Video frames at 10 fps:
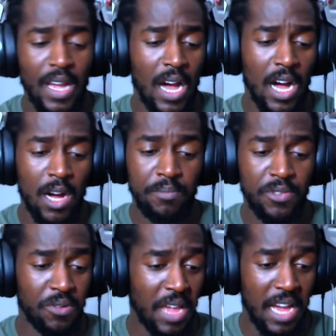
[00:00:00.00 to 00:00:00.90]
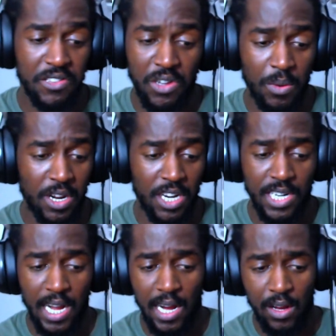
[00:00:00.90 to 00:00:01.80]
Uh, so yeah, so we're going to
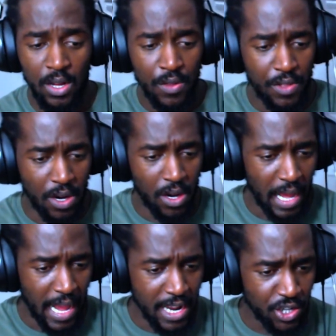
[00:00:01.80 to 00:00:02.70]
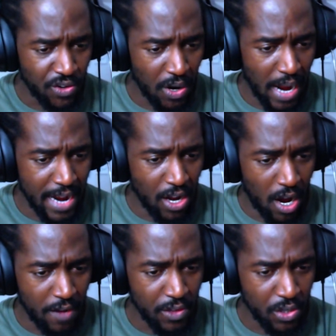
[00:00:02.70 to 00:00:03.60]
check out the intro and
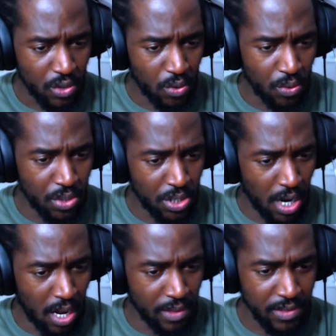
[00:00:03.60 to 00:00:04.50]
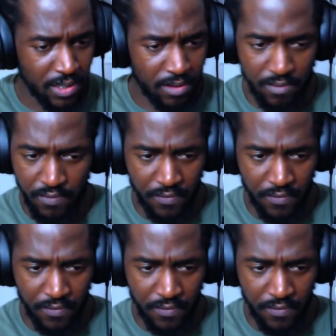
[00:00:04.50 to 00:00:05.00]
after school dance